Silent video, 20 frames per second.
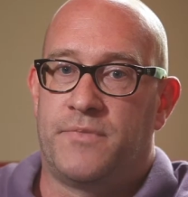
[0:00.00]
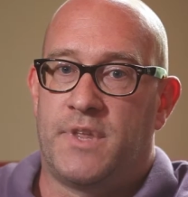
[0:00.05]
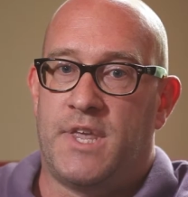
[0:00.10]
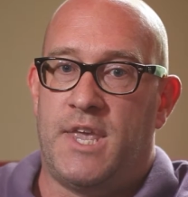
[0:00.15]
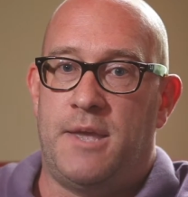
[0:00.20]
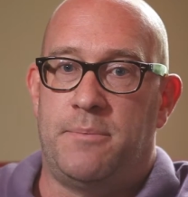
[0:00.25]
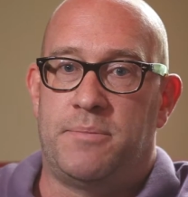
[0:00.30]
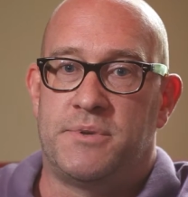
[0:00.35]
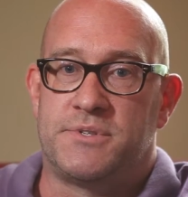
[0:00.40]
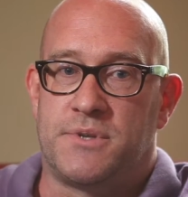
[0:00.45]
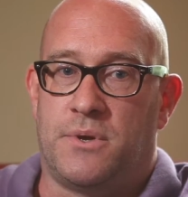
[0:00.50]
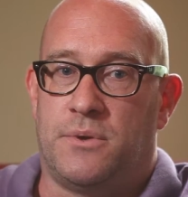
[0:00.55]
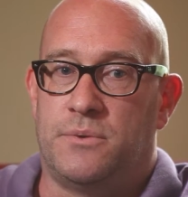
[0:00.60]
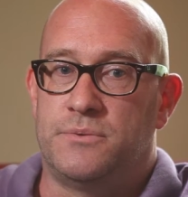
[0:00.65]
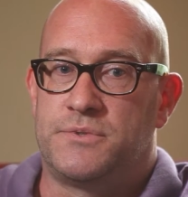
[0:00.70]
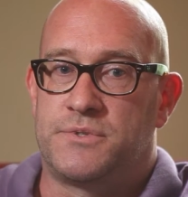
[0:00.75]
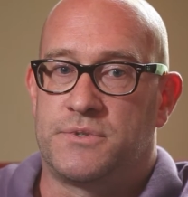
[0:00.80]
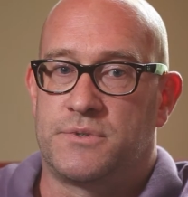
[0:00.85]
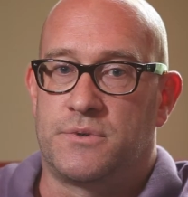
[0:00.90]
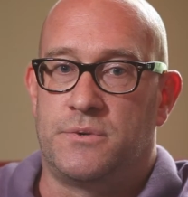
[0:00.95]
Keep as
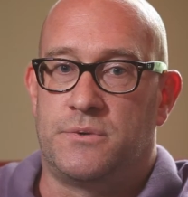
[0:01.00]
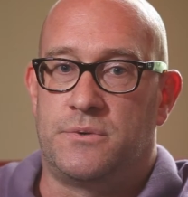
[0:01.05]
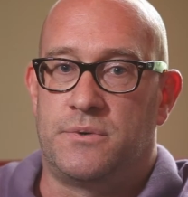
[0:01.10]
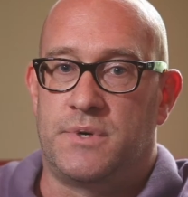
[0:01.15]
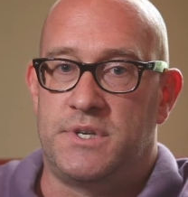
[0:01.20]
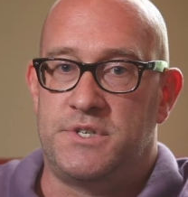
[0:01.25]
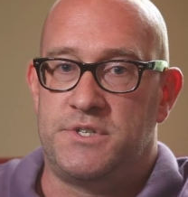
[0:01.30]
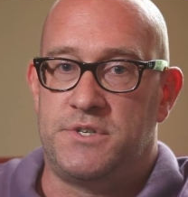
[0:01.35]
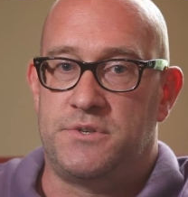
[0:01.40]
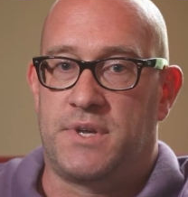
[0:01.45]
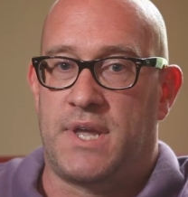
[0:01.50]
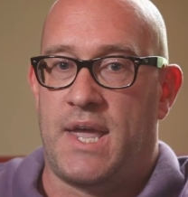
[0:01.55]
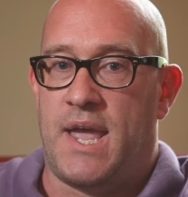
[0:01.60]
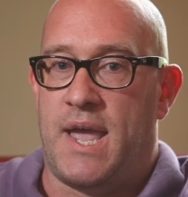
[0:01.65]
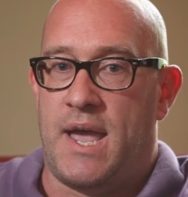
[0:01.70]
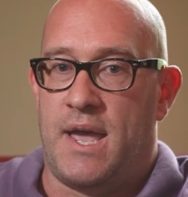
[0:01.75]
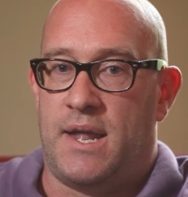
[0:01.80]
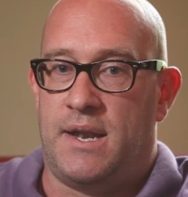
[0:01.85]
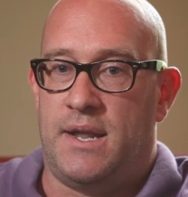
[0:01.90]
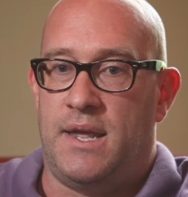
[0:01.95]
old school as you
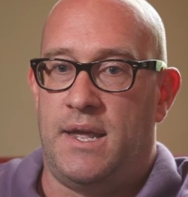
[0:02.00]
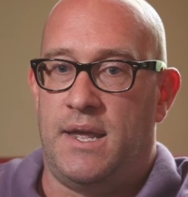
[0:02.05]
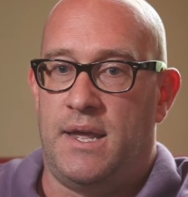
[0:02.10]
can.